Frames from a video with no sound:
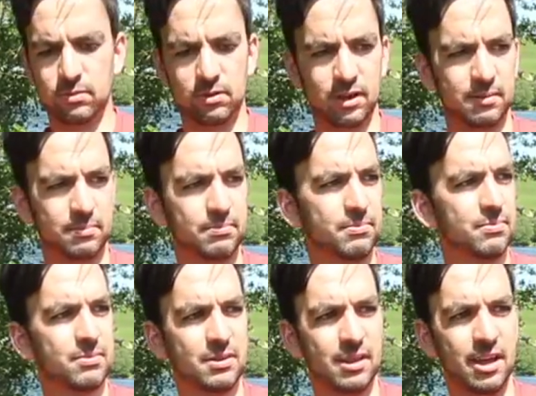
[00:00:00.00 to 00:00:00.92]
like
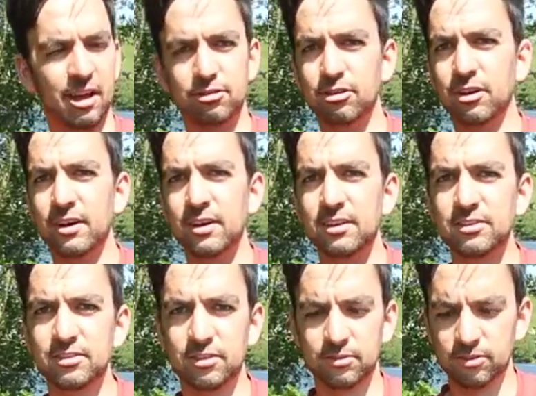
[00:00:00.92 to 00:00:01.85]
extra
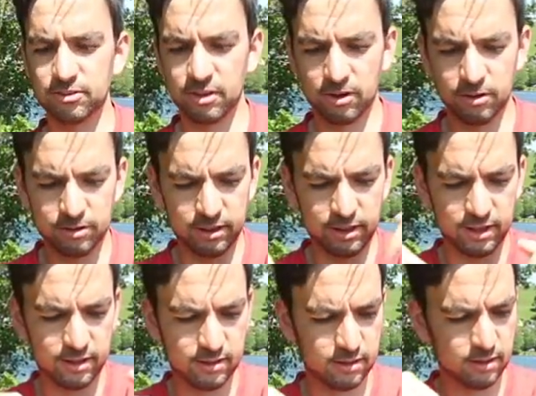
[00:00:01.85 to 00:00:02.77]
layers. So I've just got a hoodie
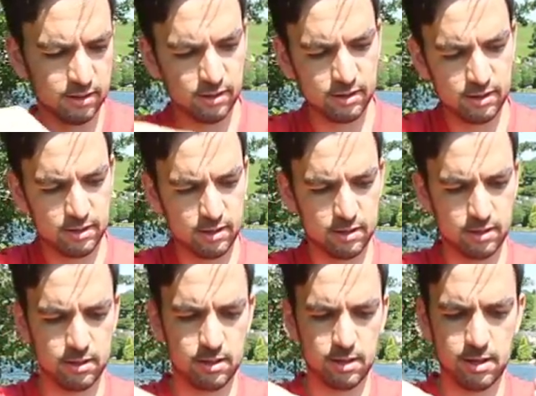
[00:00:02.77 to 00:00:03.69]
there.
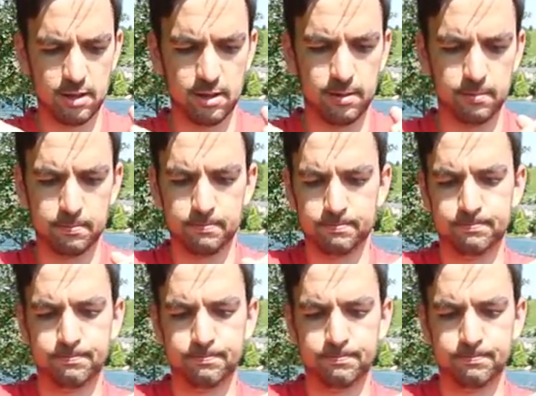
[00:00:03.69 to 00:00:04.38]
There's